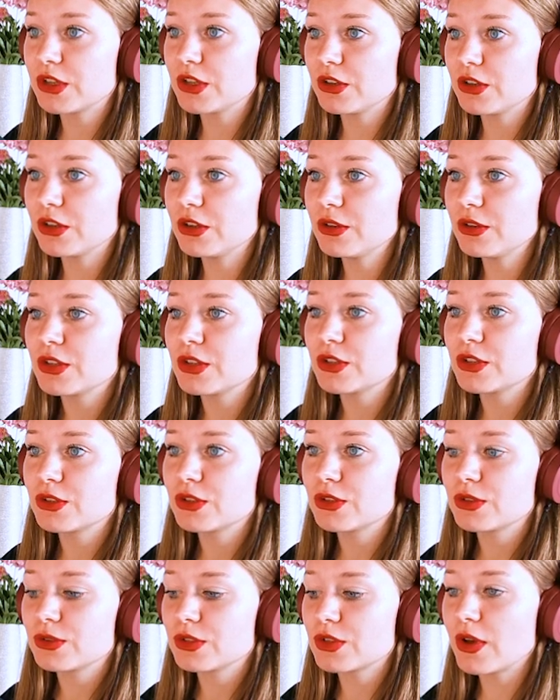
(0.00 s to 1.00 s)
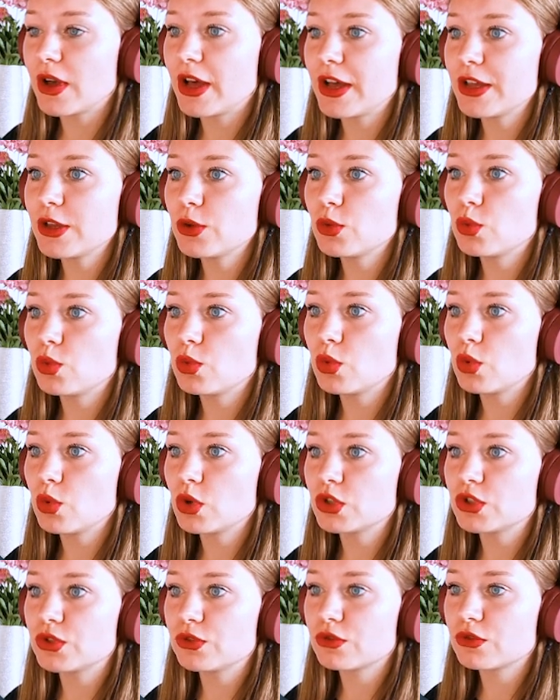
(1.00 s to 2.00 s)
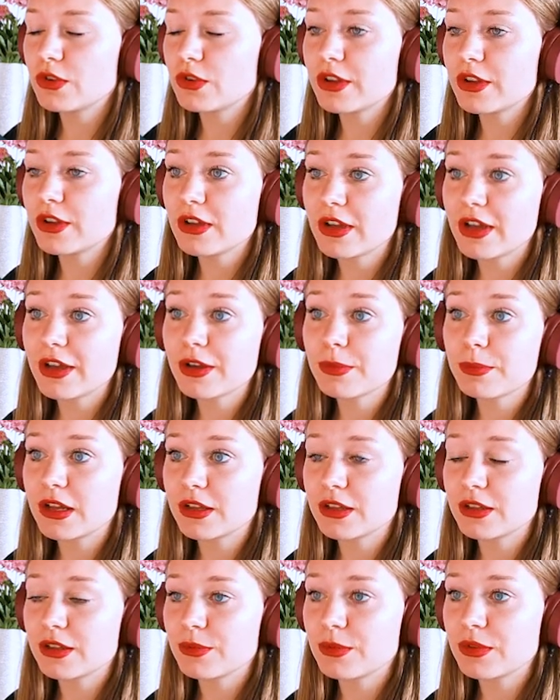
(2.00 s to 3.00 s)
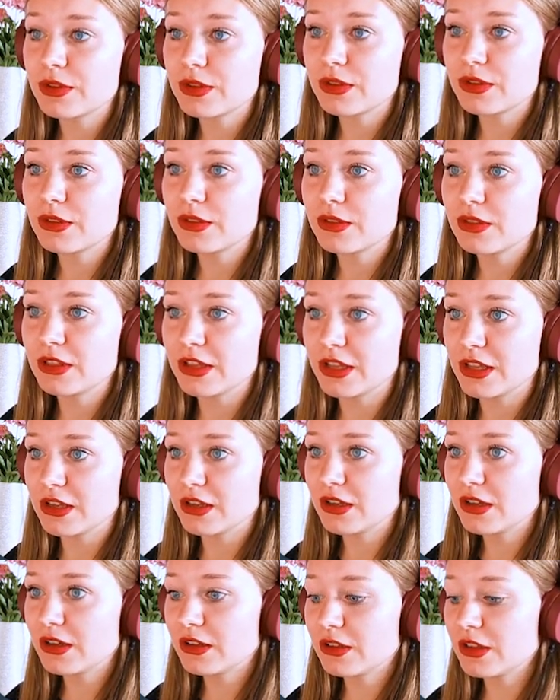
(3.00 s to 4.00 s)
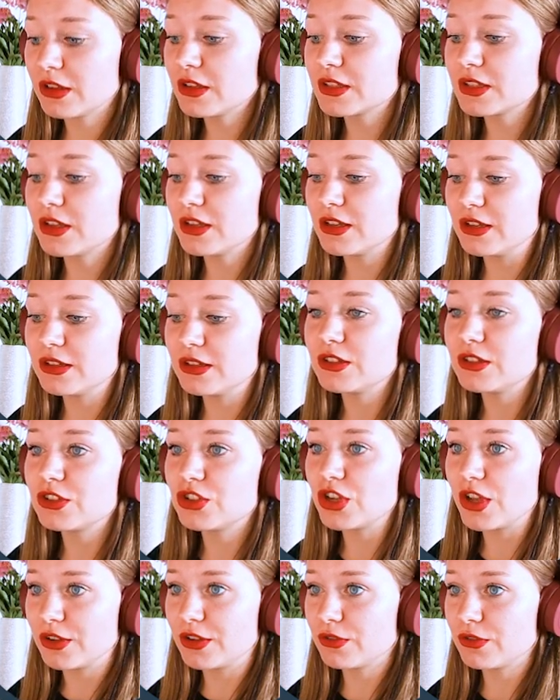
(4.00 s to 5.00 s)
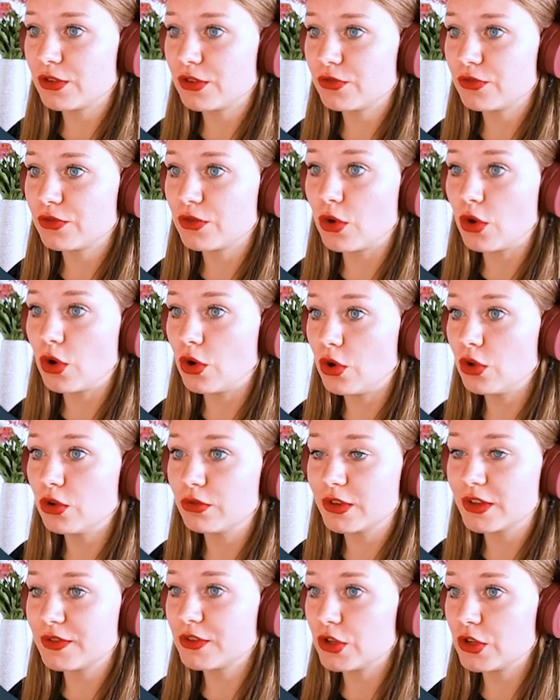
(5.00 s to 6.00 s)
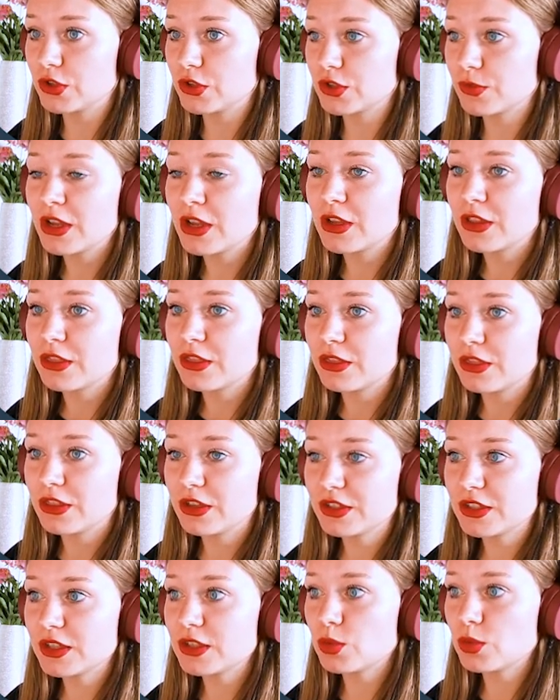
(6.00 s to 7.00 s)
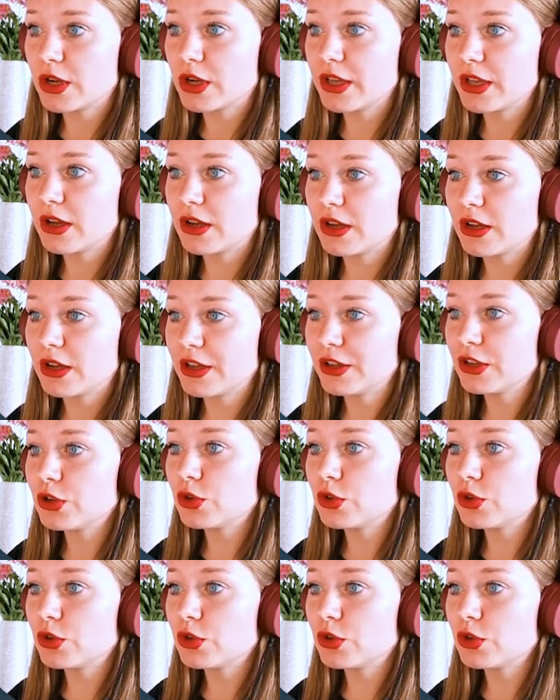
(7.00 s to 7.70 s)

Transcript: here. So I want to track my link clicks in general for all reviews. This is why I